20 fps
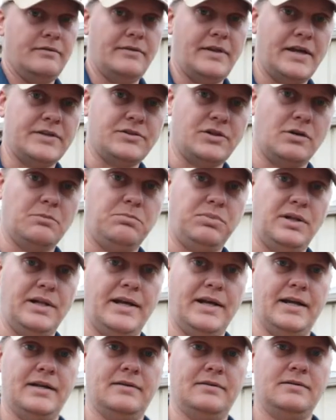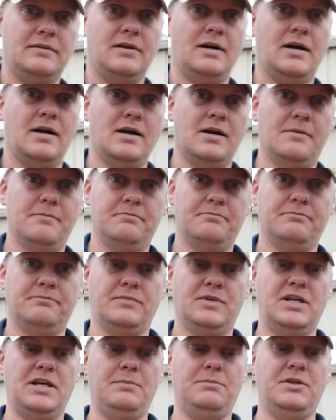that's our plan um,
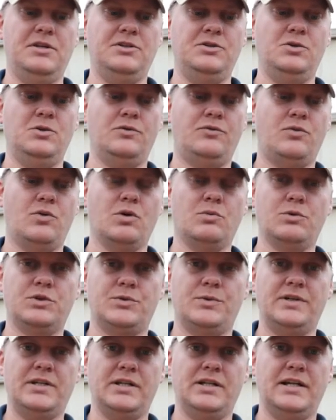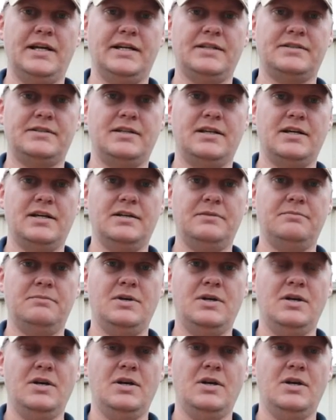keep these uniform which we didn't last time